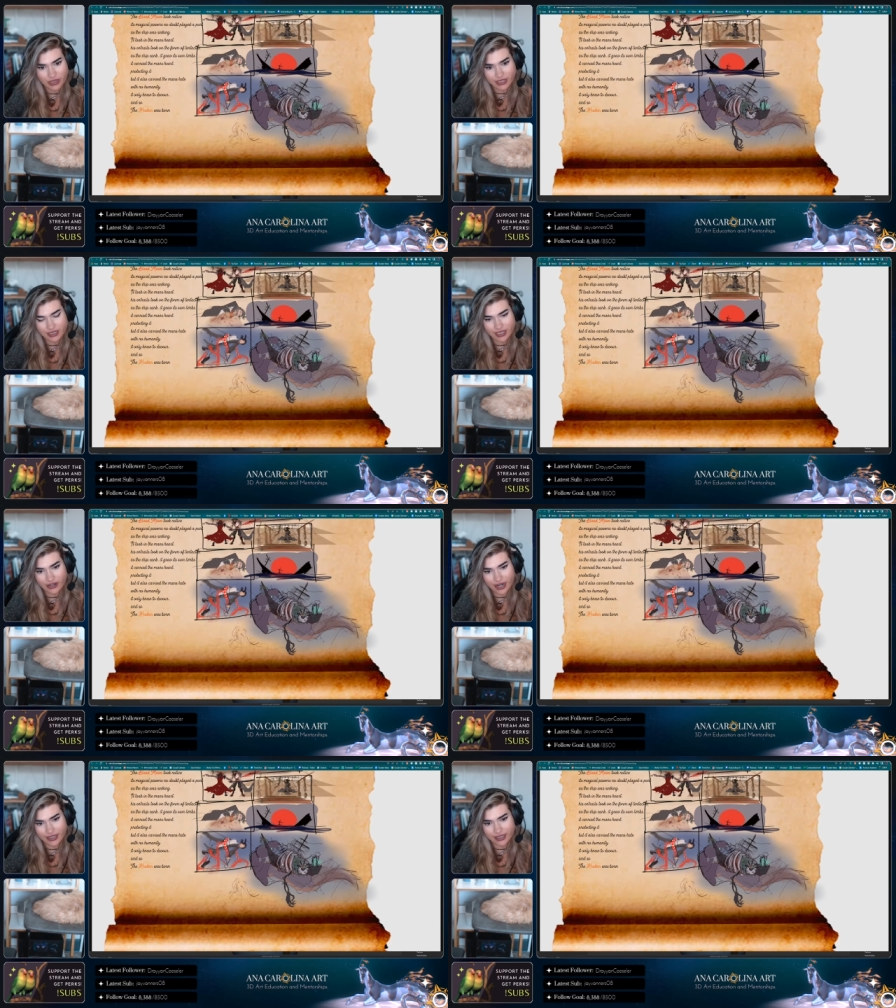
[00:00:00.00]
This is
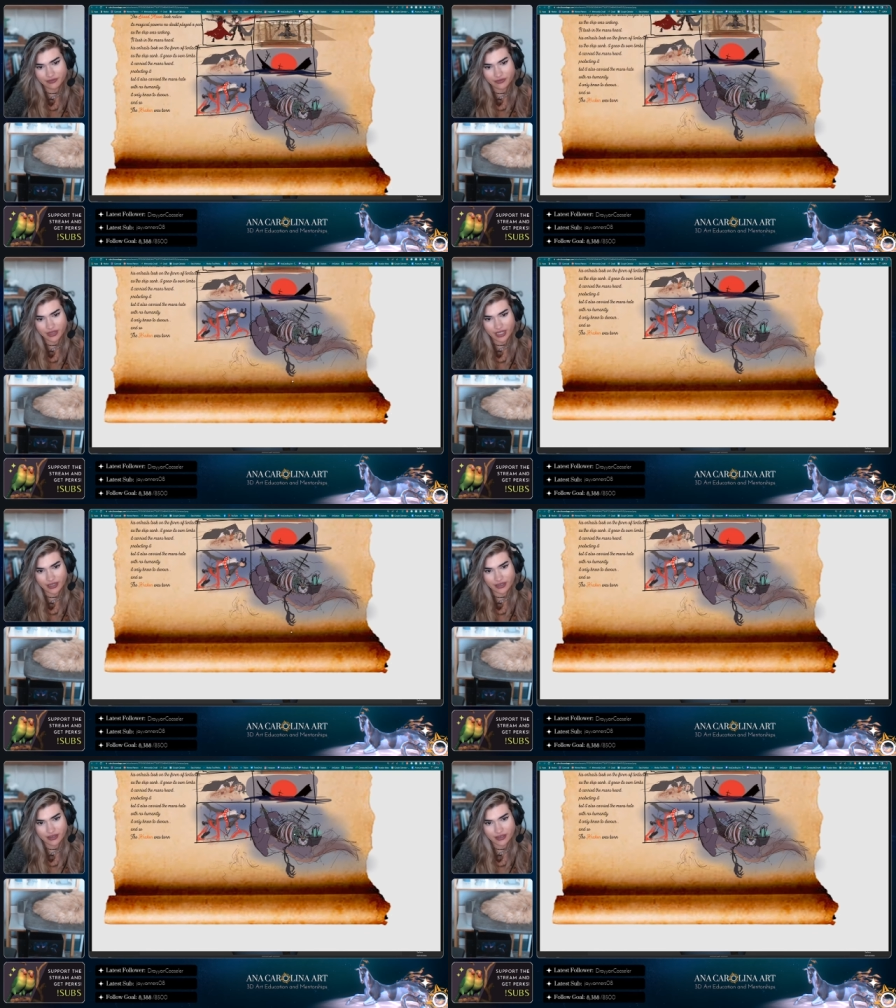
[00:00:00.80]
the Kraken.
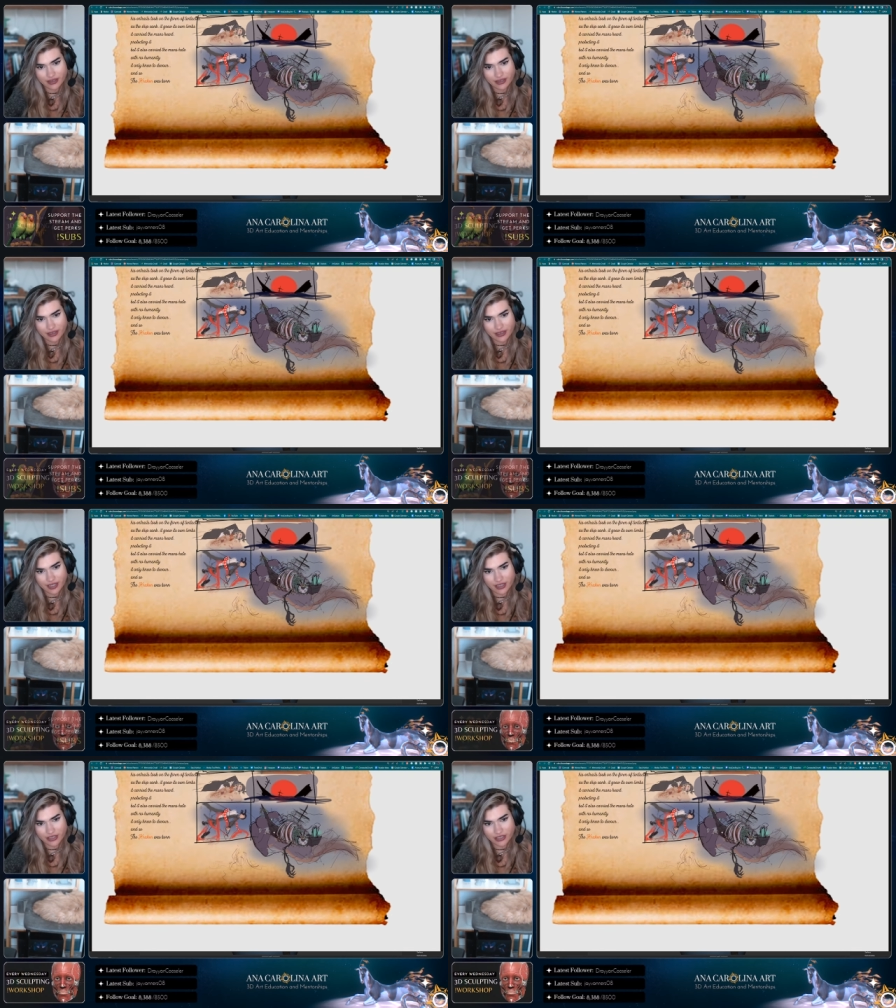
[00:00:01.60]
Like,
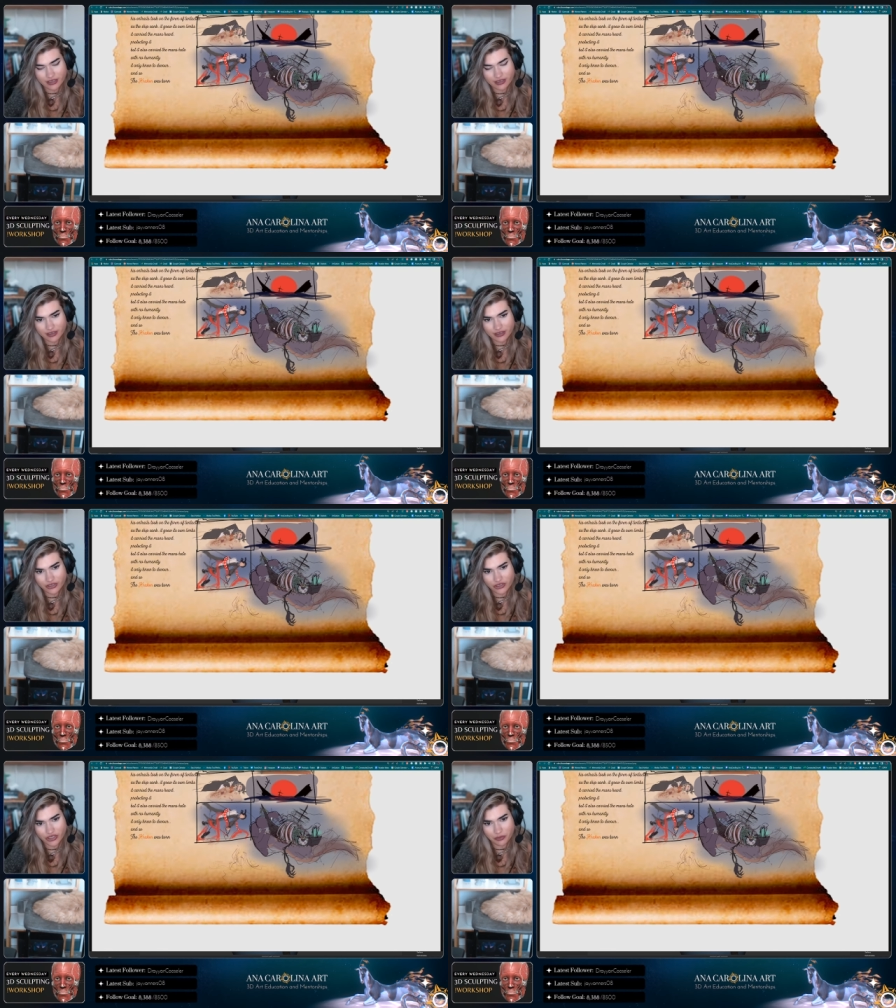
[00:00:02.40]
it's a
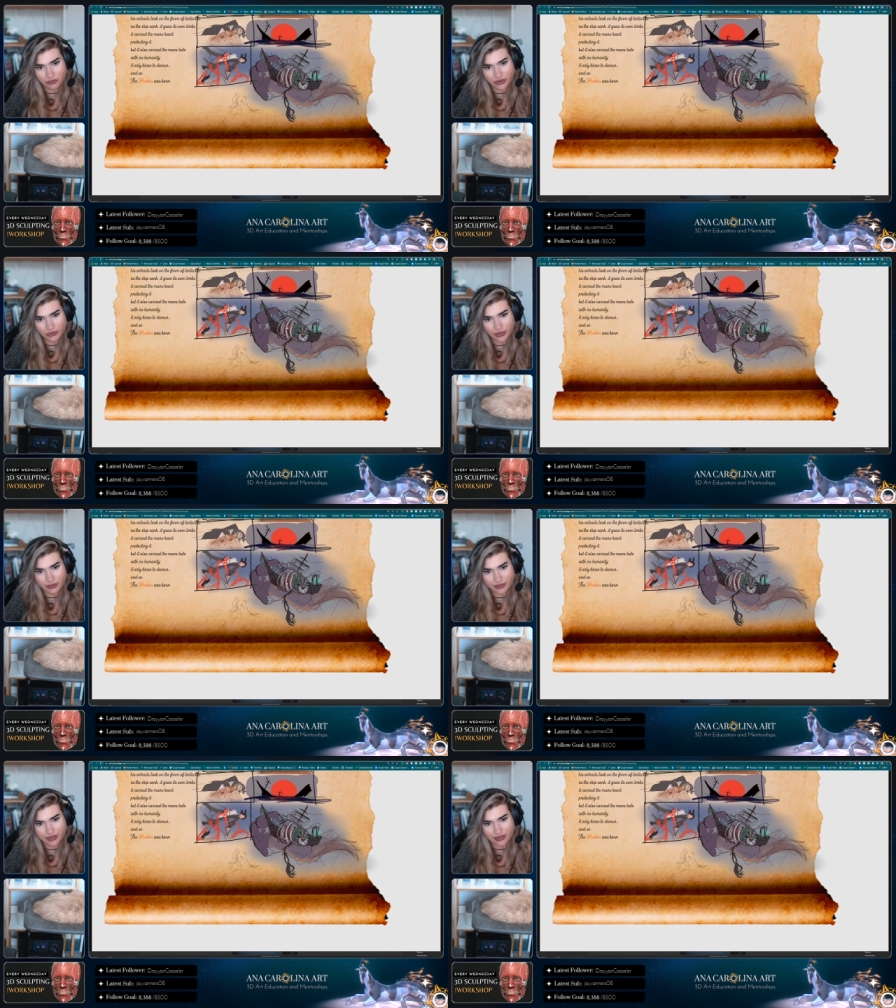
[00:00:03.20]
ship with
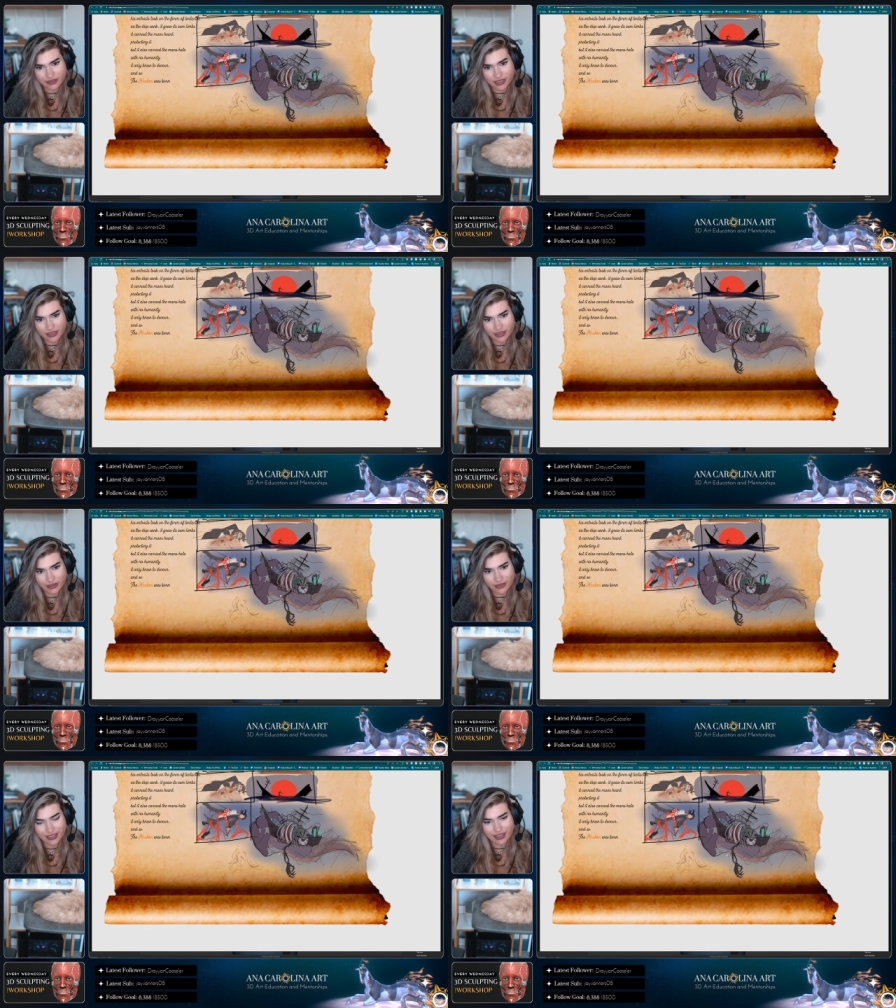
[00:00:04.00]
ribs and
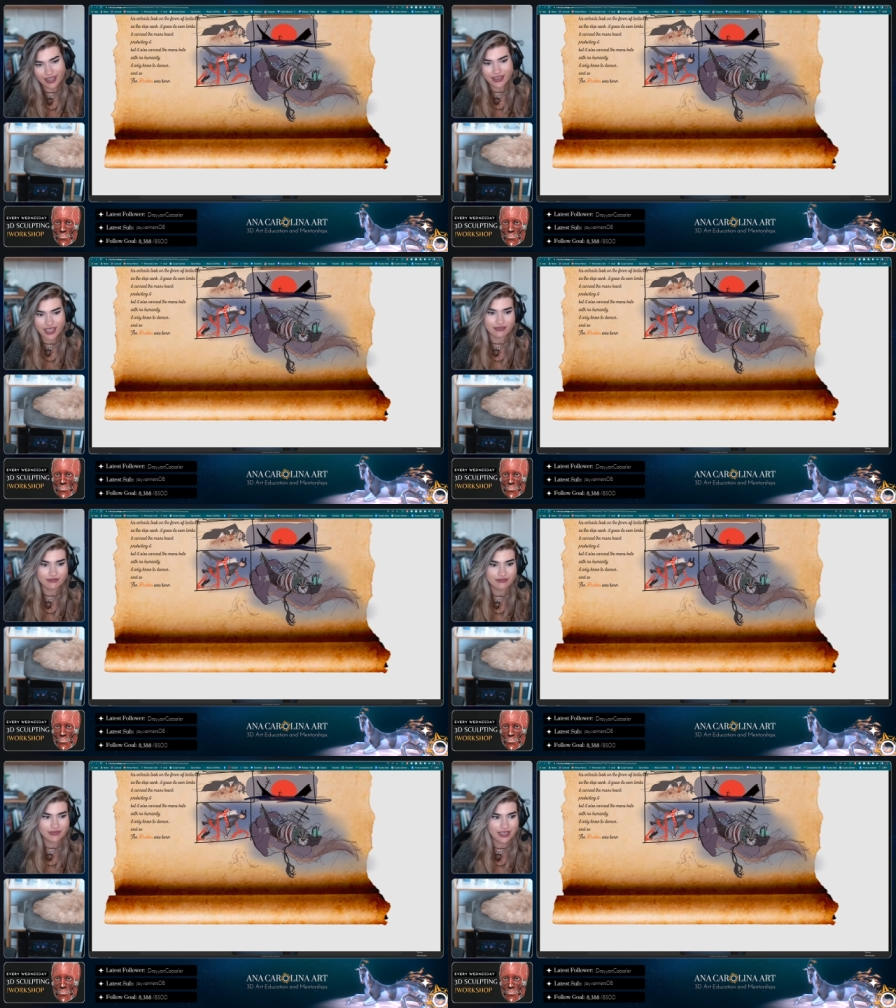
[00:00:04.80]
tentacles. I like
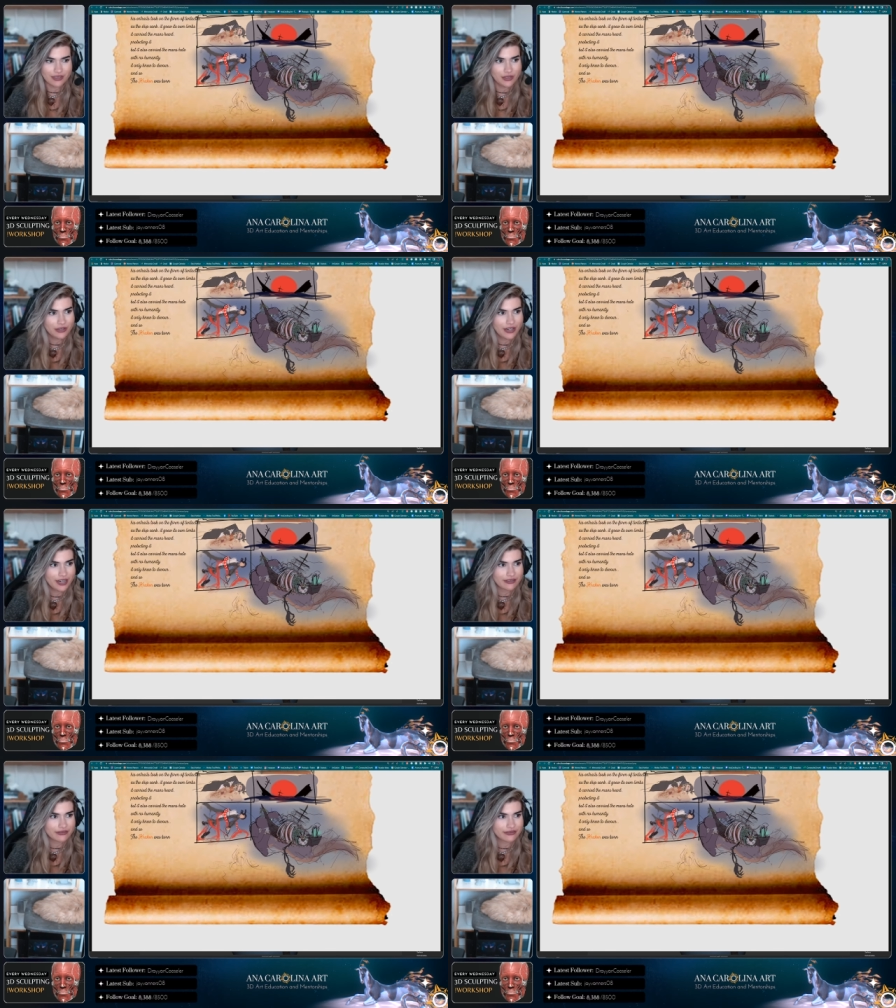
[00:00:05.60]
that. Like, that's really
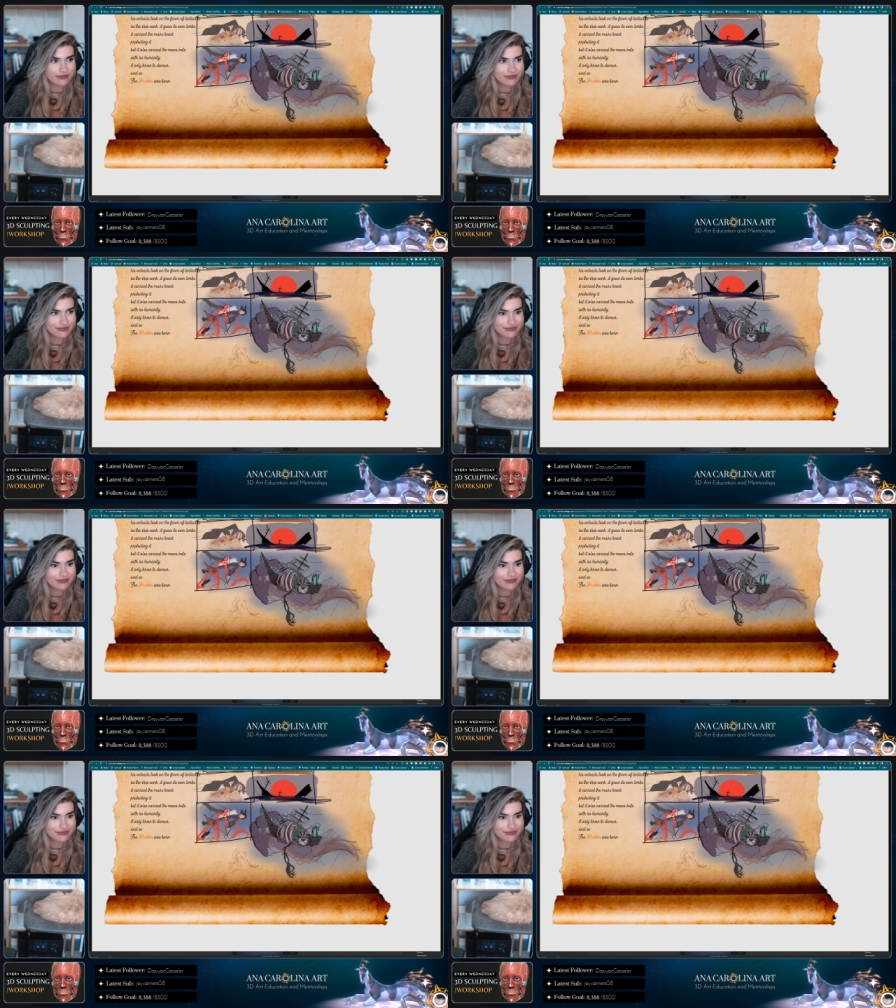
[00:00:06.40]
creative.